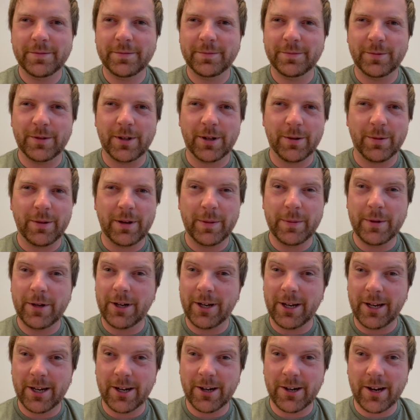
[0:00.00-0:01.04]
what are we, about a
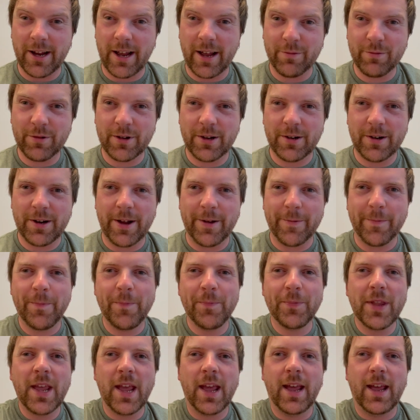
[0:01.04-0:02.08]
year and a half ago now?
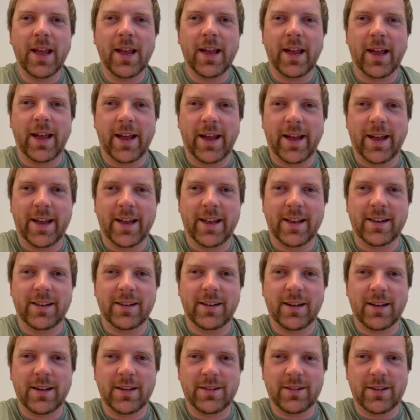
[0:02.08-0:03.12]

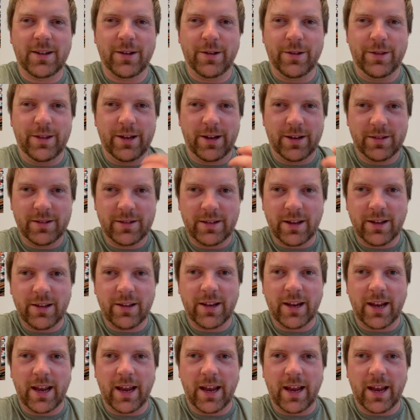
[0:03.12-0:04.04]
And so they're selling